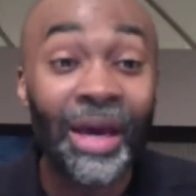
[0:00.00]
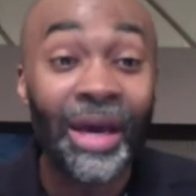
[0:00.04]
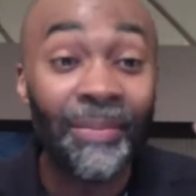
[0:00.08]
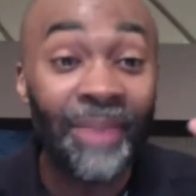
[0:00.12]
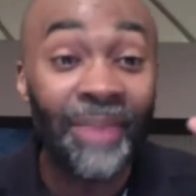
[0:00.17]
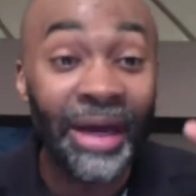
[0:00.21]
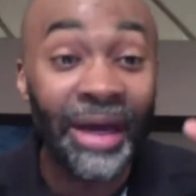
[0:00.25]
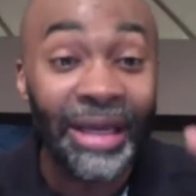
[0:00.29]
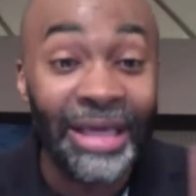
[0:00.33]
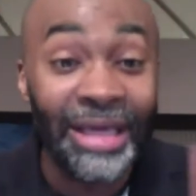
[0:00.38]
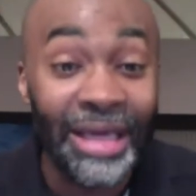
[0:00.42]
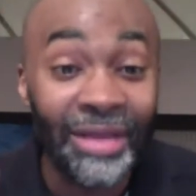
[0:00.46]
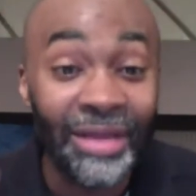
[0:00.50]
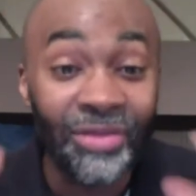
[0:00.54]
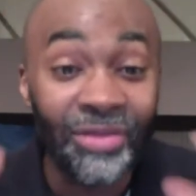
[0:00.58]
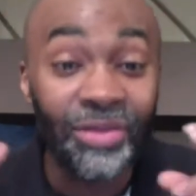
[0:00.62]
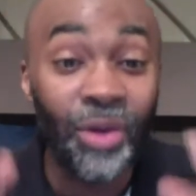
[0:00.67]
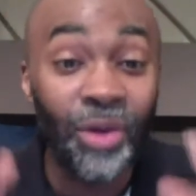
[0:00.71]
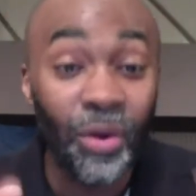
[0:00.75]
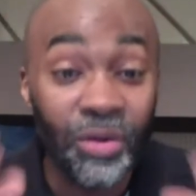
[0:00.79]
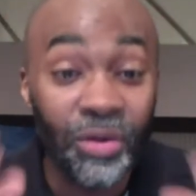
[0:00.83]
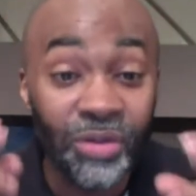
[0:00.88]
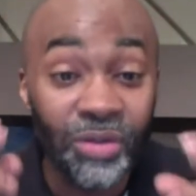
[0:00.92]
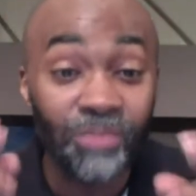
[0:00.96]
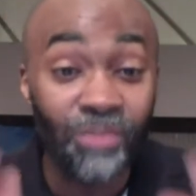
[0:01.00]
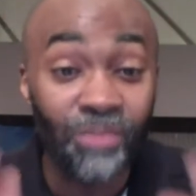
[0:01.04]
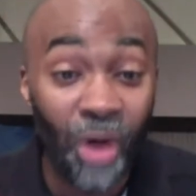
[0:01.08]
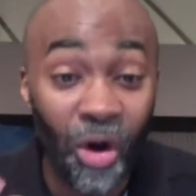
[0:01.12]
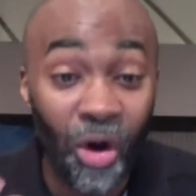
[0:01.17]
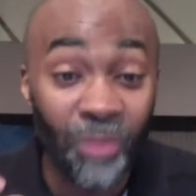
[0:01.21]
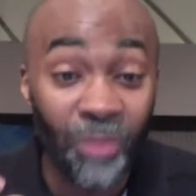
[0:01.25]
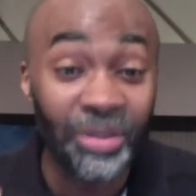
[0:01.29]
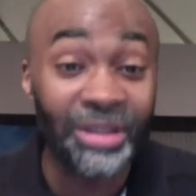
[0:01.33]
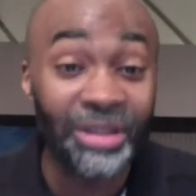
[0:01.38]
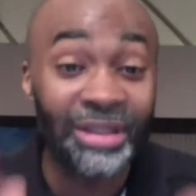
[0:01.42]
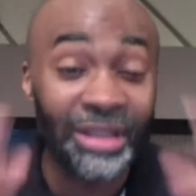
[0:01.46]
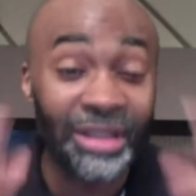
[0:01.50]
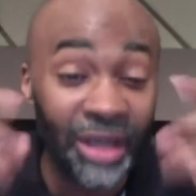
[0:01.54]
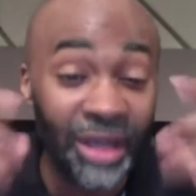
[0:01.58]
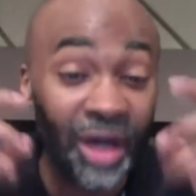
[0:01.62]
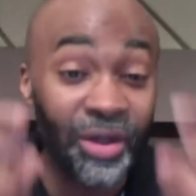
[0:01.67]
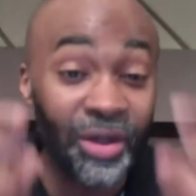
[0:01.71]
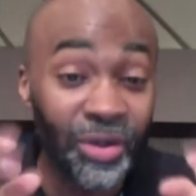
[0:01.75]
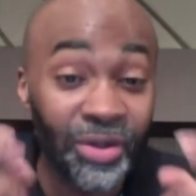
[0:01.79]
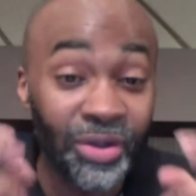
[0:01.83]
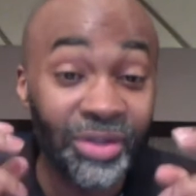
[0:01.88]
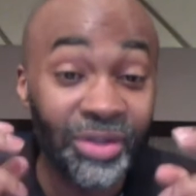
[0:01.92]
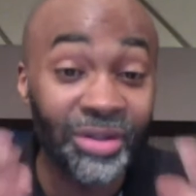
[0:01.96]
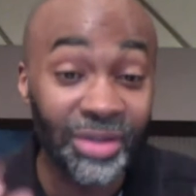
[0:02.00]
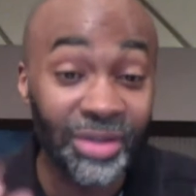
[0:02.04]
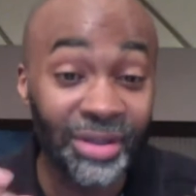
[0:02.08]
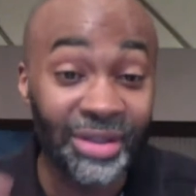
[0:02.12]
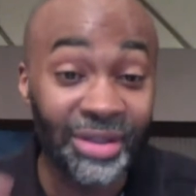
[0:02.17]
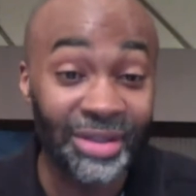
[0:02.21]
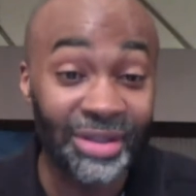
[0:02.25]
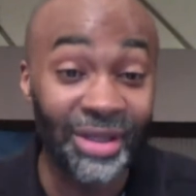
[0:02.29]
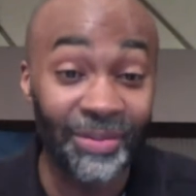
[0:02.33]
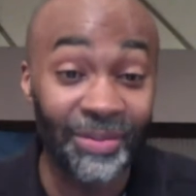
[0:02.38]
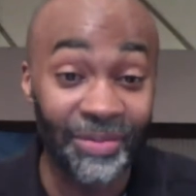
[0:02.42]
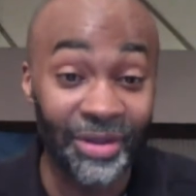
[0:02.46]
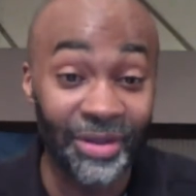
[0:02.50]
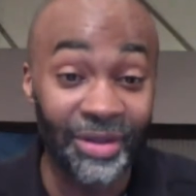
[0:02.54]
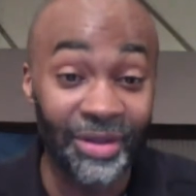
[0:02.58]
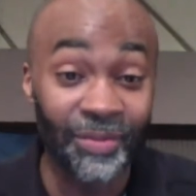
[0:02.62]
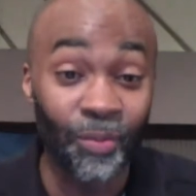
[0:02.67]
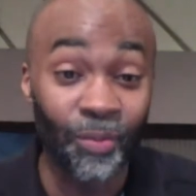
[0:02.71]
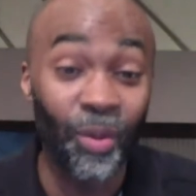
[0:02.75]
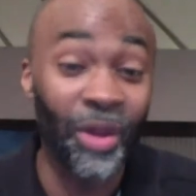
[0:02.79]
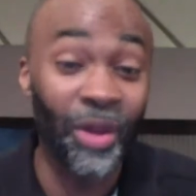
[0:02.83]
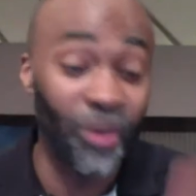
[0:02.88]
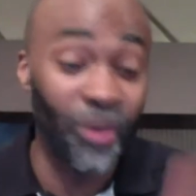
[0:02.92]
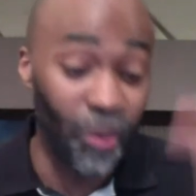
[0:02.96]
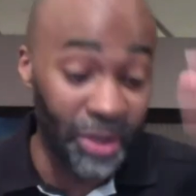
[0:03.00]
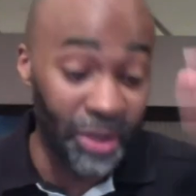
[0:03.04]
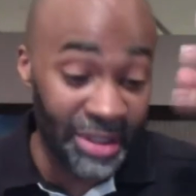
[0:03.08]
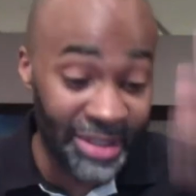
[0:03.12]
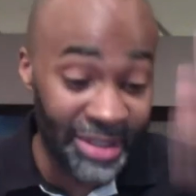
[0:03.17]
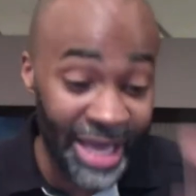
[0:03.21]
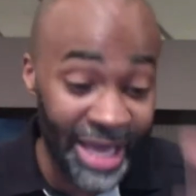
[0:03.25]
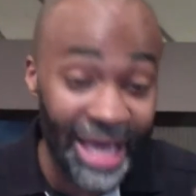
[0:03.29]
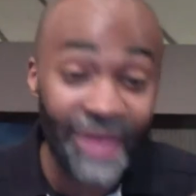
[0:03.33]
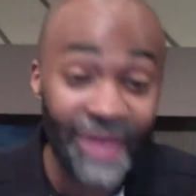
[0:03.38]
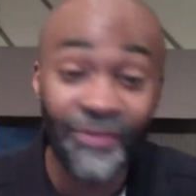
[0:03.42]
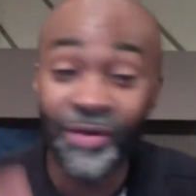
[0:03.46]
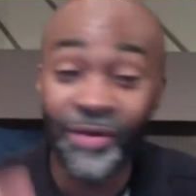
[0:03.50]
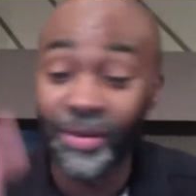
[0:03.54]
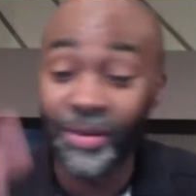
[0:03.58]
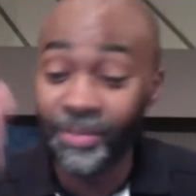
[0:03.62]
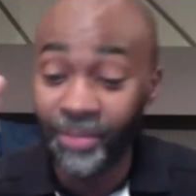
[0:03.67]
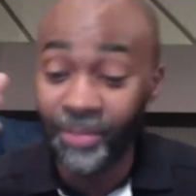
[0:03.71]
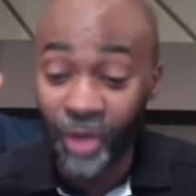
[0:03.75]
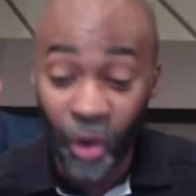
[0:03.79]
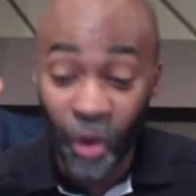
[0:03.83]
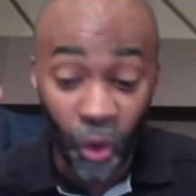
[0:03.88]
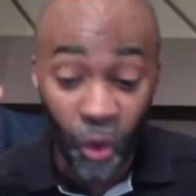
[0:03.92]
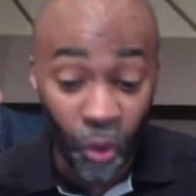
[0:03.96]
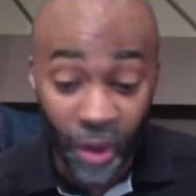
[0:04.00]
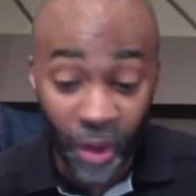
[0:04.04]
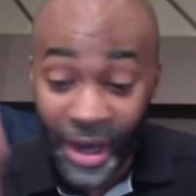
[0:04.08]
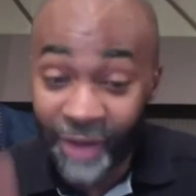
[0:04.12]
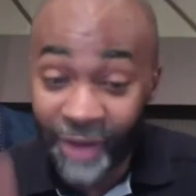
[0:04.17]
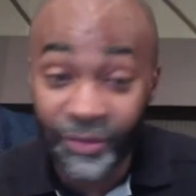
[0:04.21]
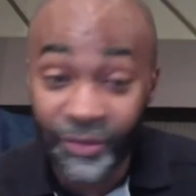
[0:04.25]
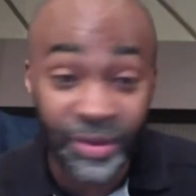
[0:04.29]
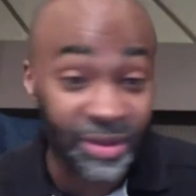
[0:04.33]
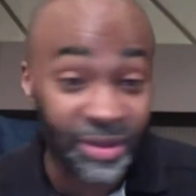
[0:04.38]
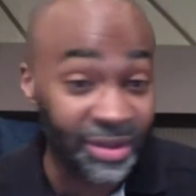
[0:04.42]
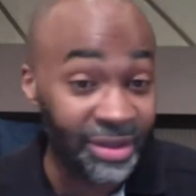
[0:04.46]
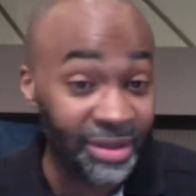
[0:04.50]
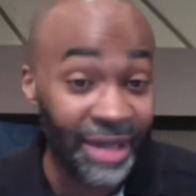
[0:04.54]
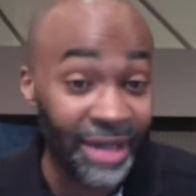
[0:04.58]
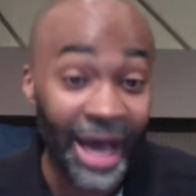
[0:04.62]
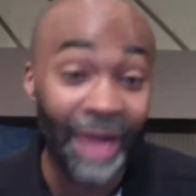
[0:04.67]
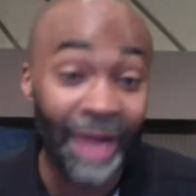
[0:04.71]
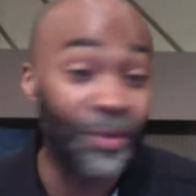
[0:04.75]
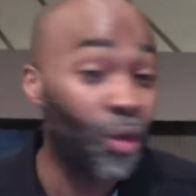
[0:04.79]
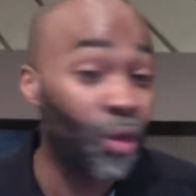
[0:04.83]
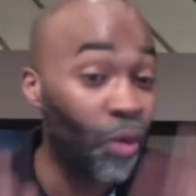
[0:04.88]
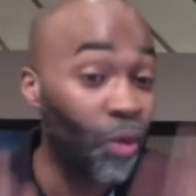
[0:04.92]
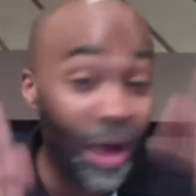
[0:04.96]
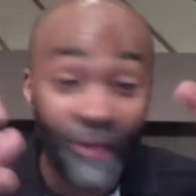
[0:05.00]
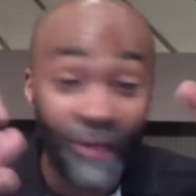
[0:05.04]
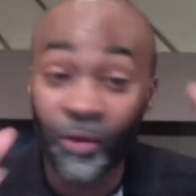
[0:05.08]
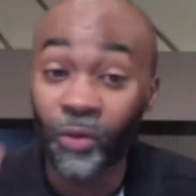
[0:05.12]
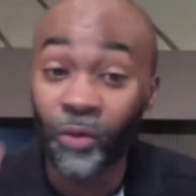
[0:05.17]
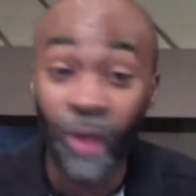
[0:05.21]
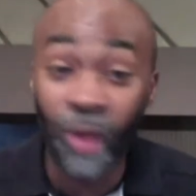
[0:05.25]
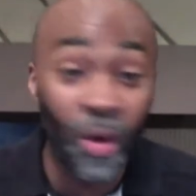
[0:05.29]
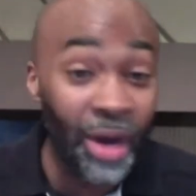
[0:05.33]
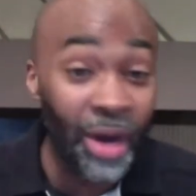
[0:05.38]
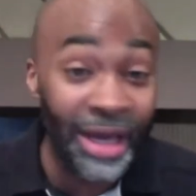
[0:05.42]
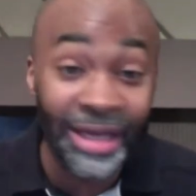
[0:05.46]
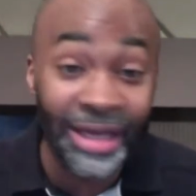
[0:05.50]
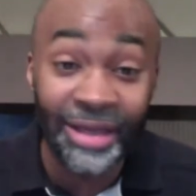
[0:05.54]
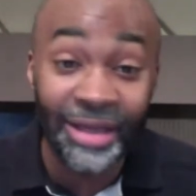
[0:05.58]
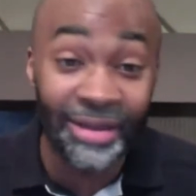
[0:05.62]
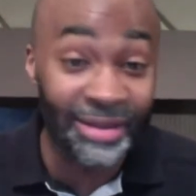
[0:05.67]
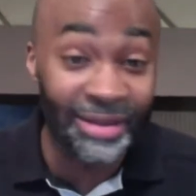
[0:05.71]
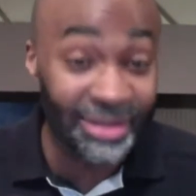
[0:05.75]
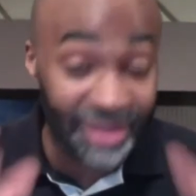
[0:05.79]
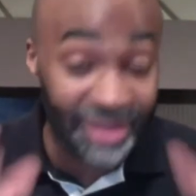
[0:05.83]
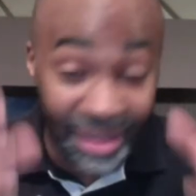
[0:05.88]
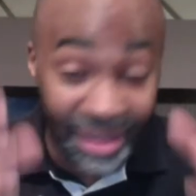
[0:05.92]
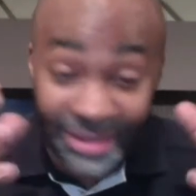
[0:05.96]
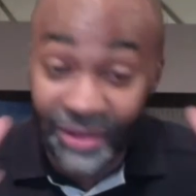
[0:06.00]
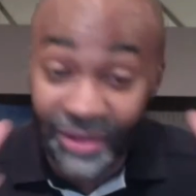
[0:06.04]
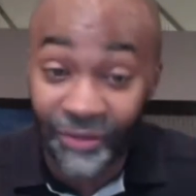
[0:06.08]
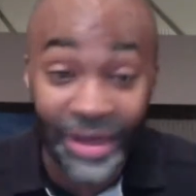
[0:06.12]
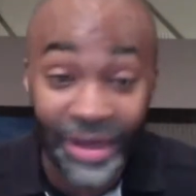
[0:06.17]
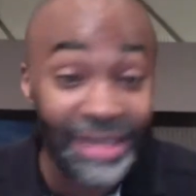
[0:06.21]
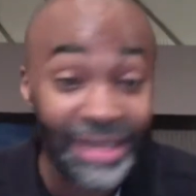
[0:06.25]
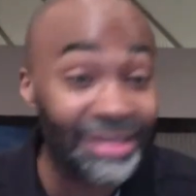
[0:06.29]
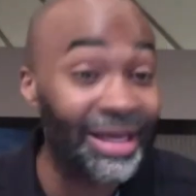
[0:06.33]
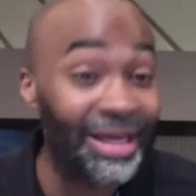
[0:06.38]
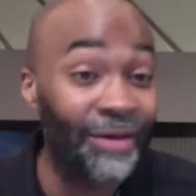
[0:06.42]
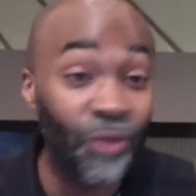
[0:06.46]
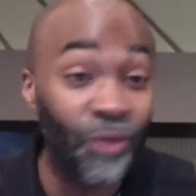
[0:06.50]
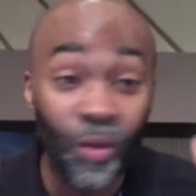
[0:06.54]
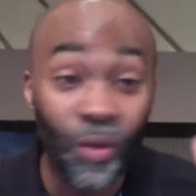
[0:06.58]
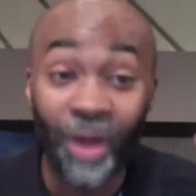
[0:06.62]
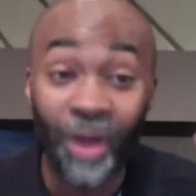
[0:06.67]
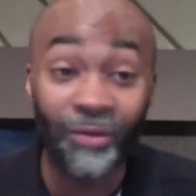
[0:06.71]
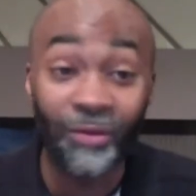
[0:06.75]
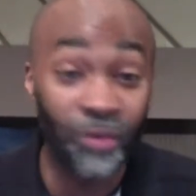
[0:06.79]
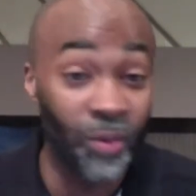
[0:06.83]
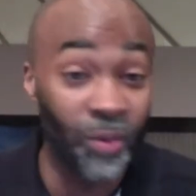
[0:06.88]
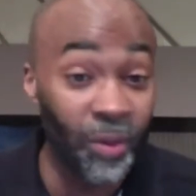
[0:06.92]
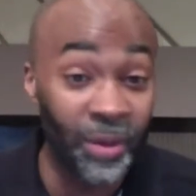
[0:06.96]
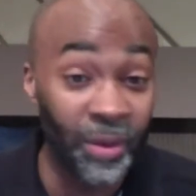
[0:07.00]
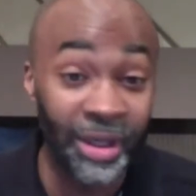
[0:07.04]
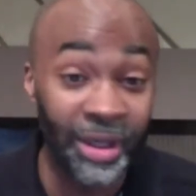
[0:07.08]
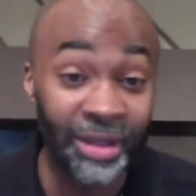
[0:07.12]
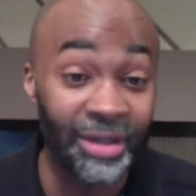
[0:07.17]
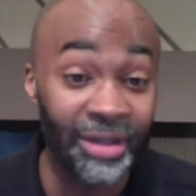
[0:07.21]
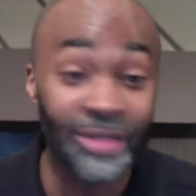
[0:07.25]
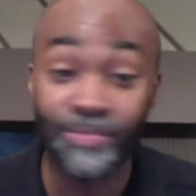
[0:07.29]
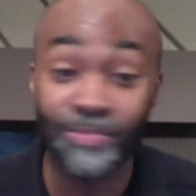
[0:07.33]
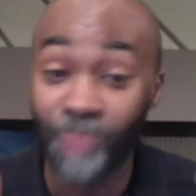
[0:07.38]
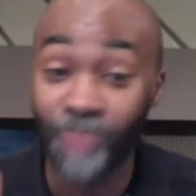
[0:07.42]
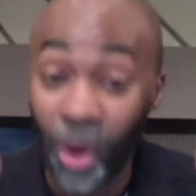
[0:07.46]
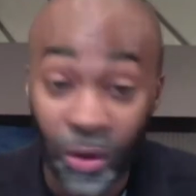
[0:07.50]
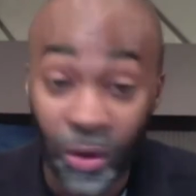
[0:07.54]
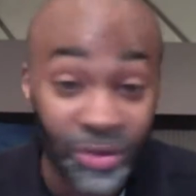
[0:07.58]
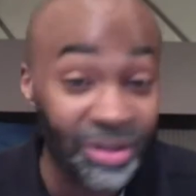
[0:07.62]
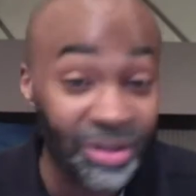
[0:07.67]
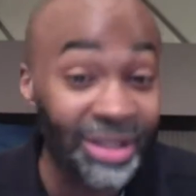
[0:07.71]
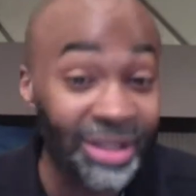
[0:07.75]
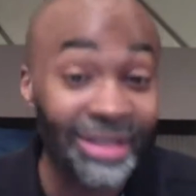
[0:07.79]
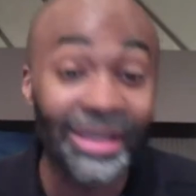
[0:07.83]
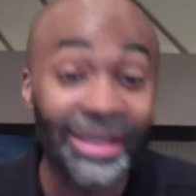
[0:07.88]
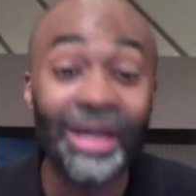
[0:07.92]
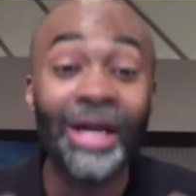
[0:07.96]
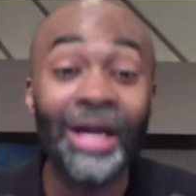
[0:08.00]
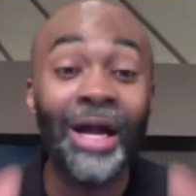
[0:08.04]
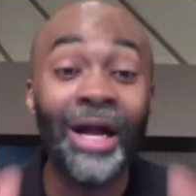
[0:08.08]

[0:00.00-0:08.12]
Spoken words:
But in those moments, he understood something, whether it was David, whoever wrote any of the sons of Asaph, whoever wrote any of this, Moses.